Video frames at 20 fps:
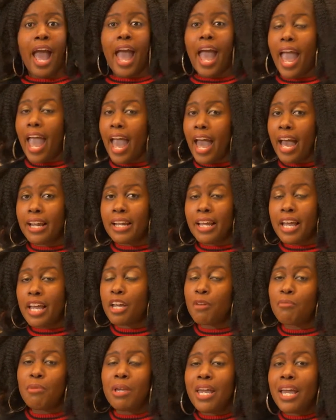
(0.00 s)
And it
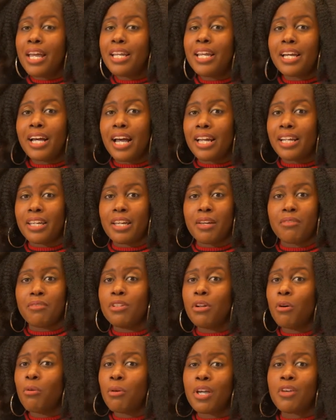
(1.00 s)
can be any kind of gift.
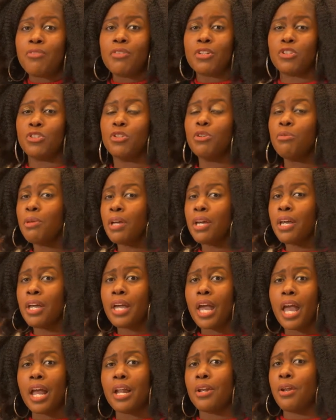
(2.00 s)
No gift is too big
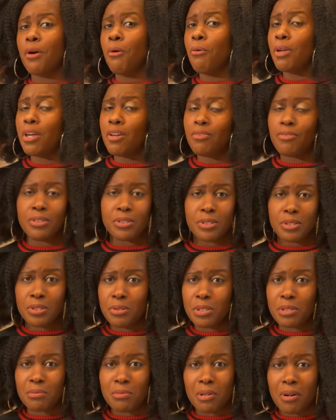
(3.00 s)
and no gift is too
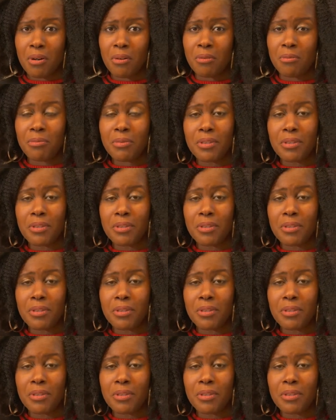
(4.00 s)
small.